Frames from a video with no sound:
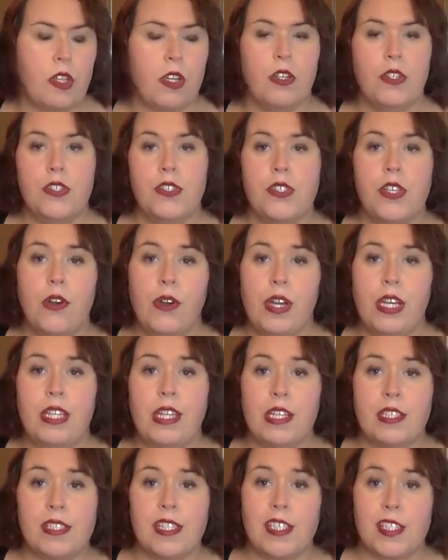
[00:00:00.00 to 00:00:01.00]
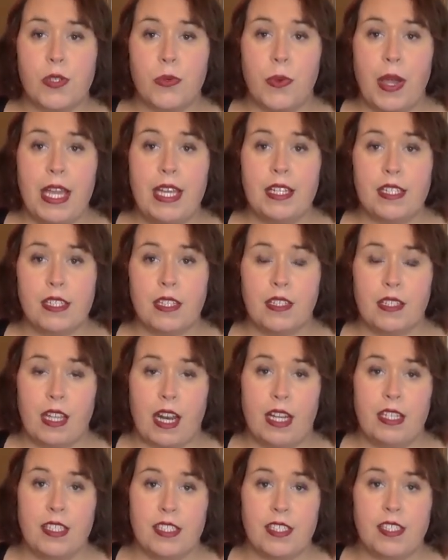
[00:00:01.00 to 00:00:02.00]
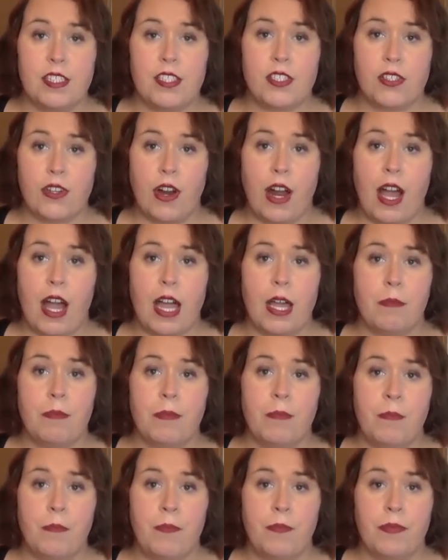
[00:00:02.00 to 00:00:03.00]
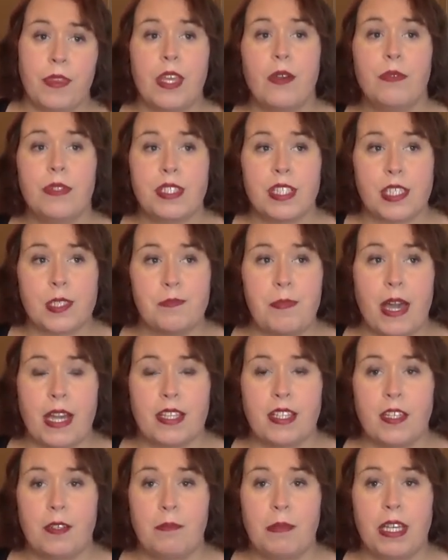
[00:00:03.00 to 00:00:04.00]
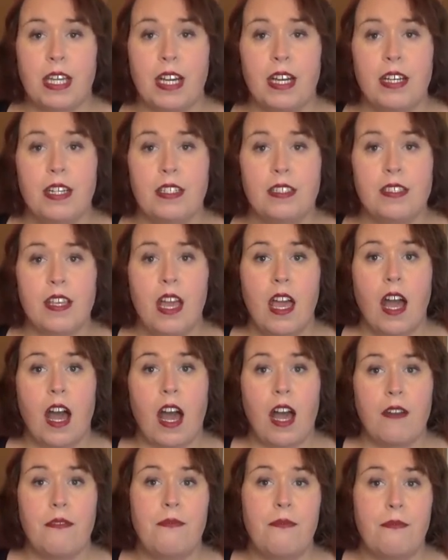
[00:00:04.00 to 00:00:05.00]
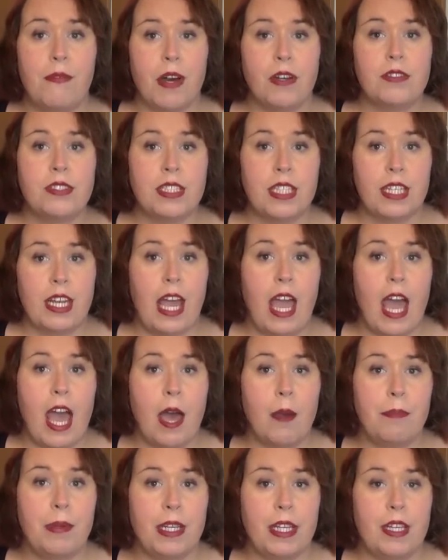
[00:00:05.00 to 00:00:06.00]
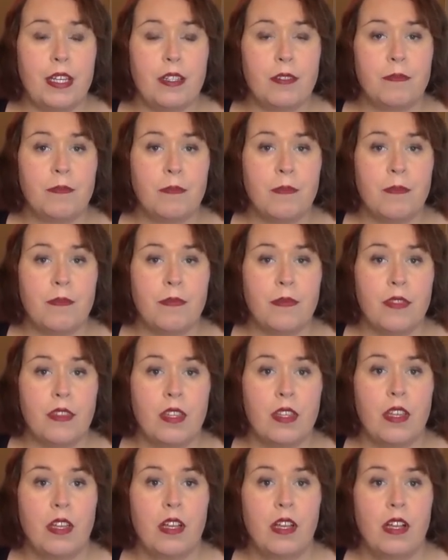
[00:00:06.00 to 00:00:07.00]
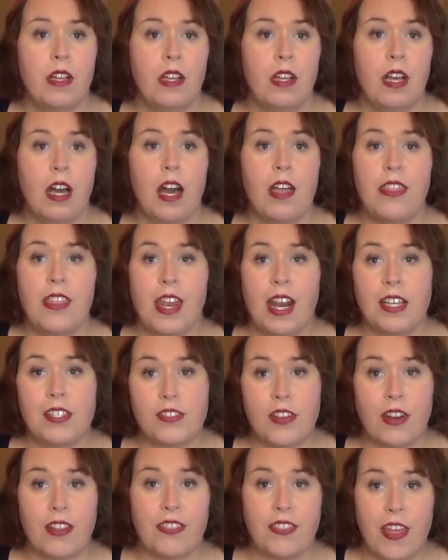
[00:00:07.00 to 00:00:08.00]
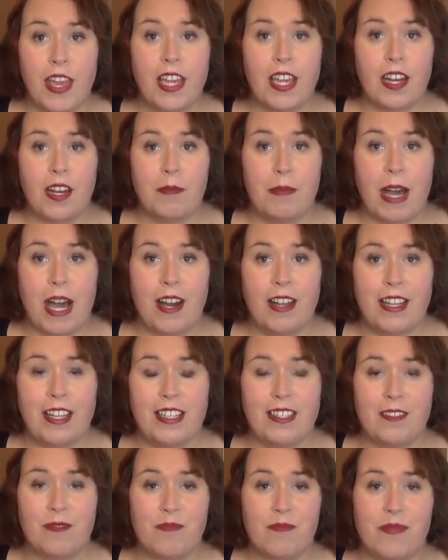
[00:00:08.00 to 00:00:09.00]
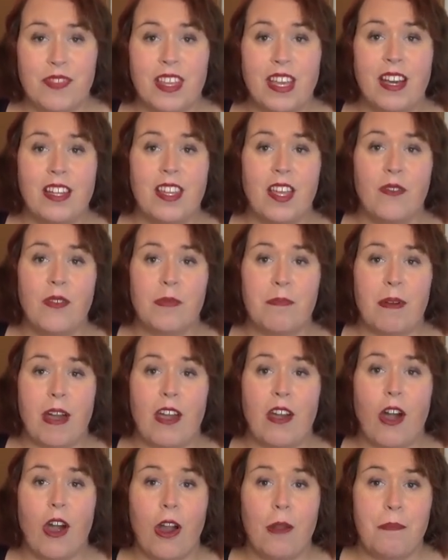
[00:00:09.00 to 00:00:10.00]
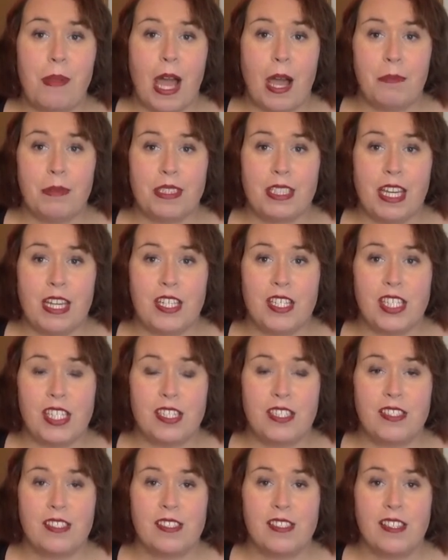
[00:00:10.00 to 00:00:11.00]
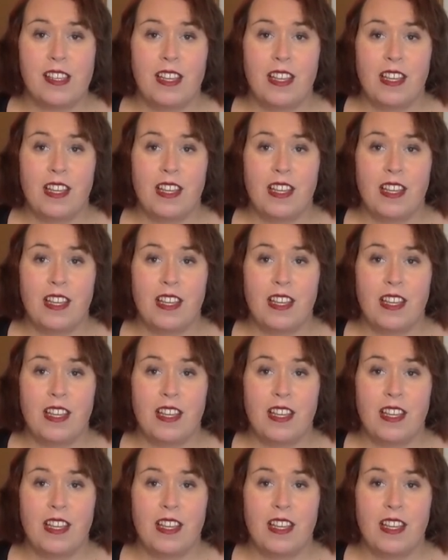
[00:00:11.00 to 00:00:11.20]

So in that situation that I just described, it was expected because I felt it happening and then I started thinking about it and then with my heart palpitations